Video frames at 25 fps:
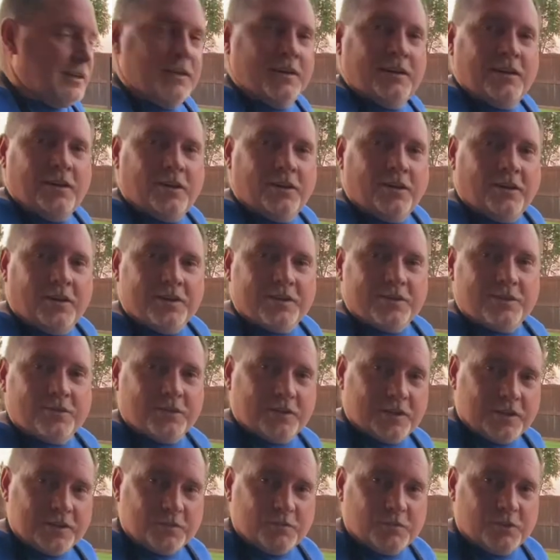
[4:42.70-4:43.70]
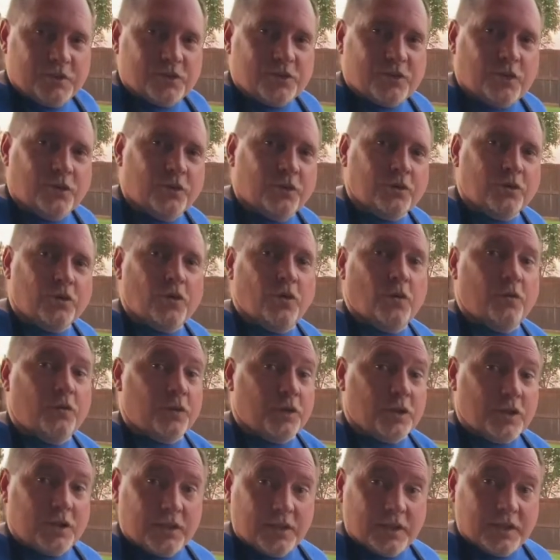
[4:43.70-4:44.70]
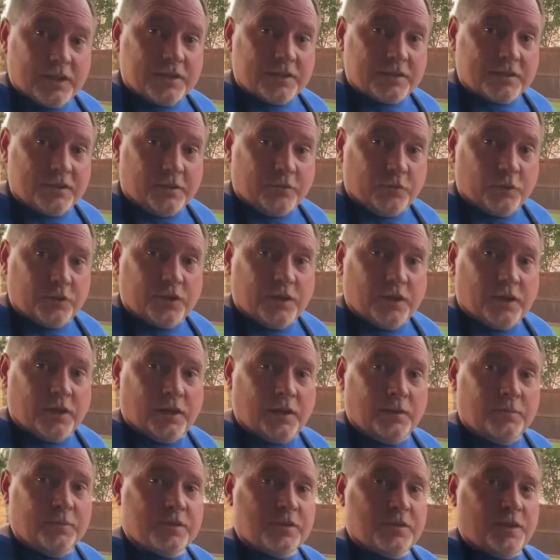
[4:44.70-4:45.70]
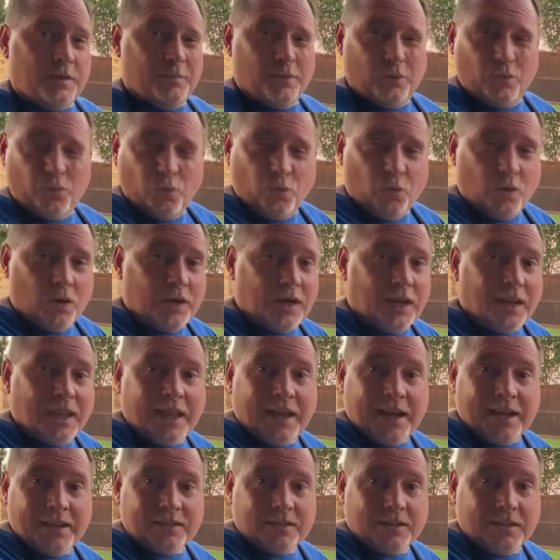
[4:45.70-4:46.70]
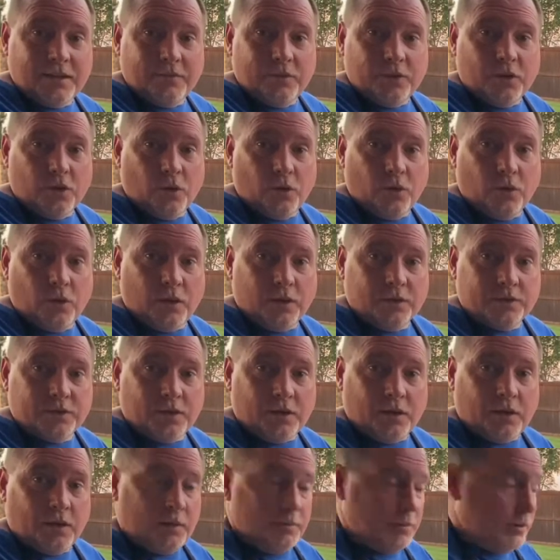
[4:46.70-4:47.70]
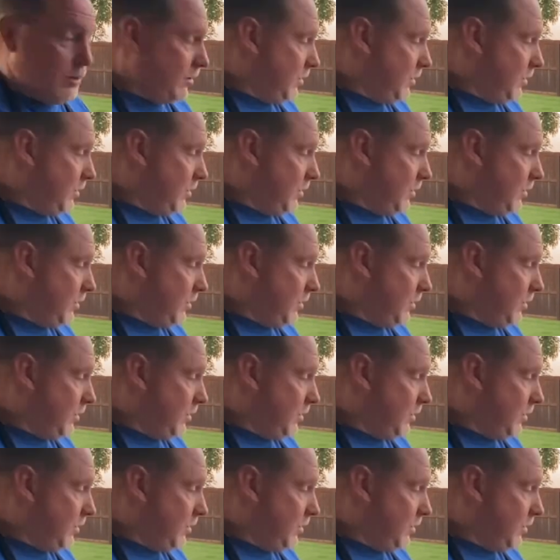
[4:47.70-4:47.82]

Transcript: Alright, so these have been turned over and glazed several times. I put one last heavy coat on top.